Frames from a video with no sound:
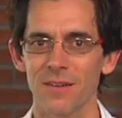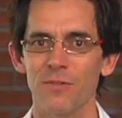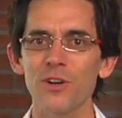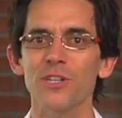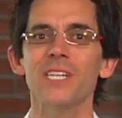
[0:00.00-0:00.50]

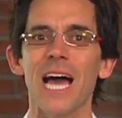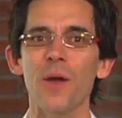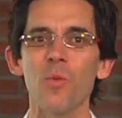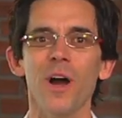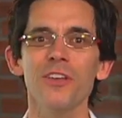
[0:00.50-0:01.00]
First,
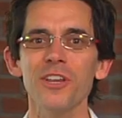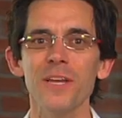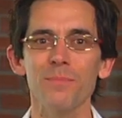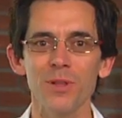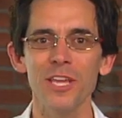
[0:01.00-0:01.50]
I want you to
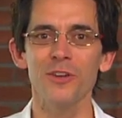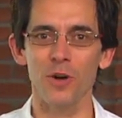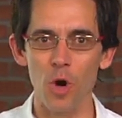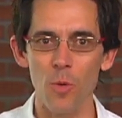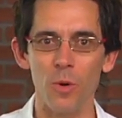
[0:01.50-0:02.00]
complete your
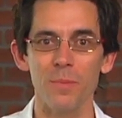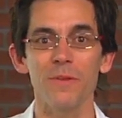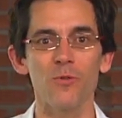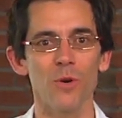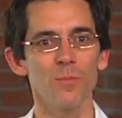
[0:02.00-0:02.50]
homework
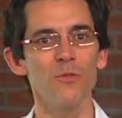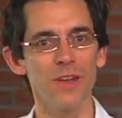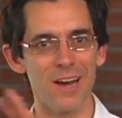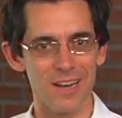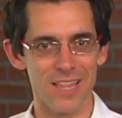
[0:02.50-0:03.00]
before
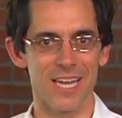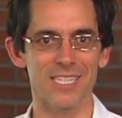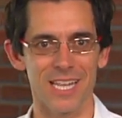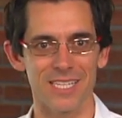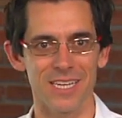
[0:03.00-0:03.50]
moving on to the
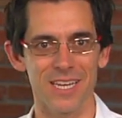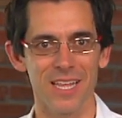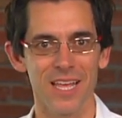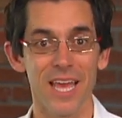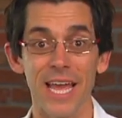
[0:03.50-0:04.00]
next lesson.
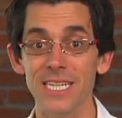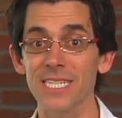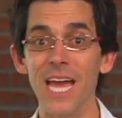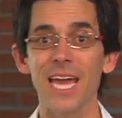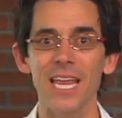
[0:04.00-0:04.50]
And
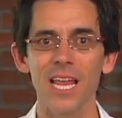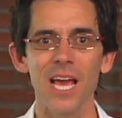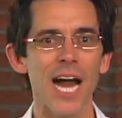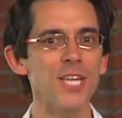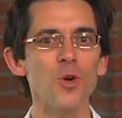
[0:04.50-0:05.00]
second,
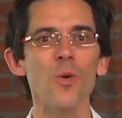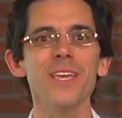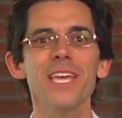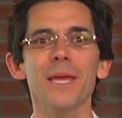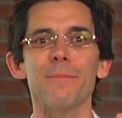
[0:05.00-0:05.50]
I don't
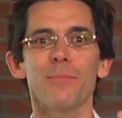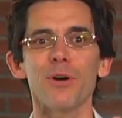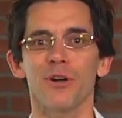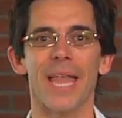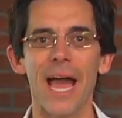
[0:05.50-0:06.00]
want you to get
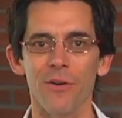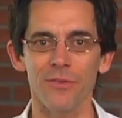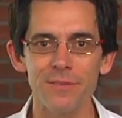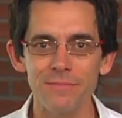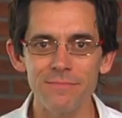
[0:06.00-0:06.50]
burned
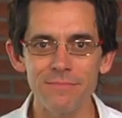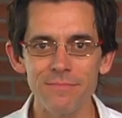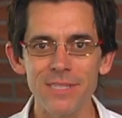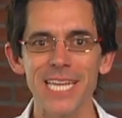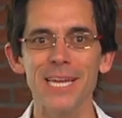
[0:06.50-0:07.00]
out.
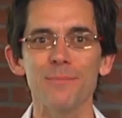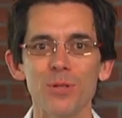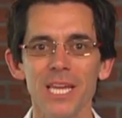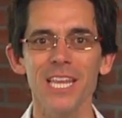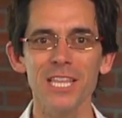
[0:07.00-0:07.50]
See,
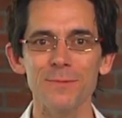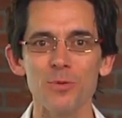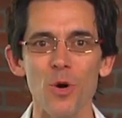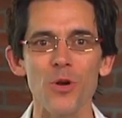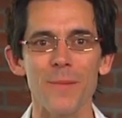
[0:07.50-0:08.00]
completing this
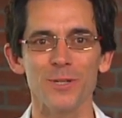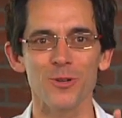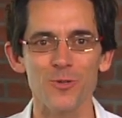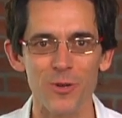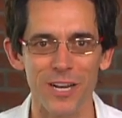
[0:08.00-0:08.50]
program is
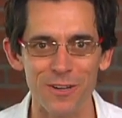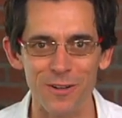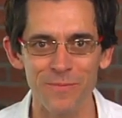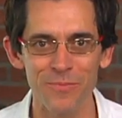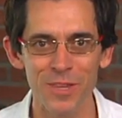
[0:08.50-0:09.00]

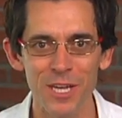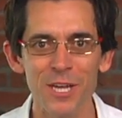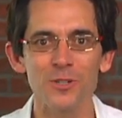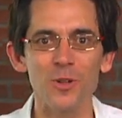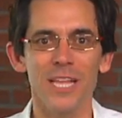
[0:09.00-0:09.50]
critical.
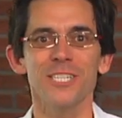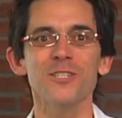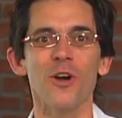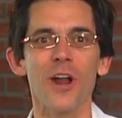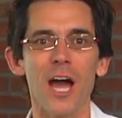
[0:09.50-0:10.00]
So let's
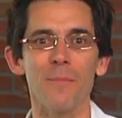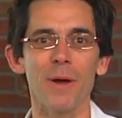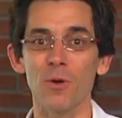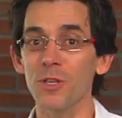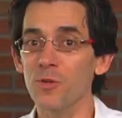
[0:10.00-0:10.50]
start out
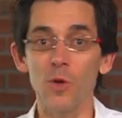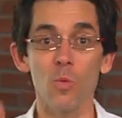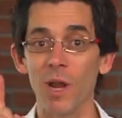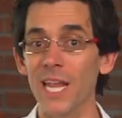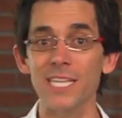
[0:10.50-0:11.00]
by only
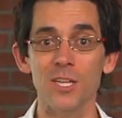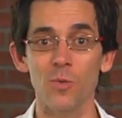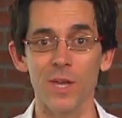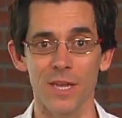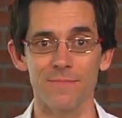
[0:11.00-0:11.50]
doing 1 lesson a
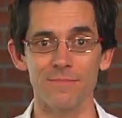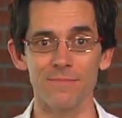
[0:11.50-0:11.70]
week.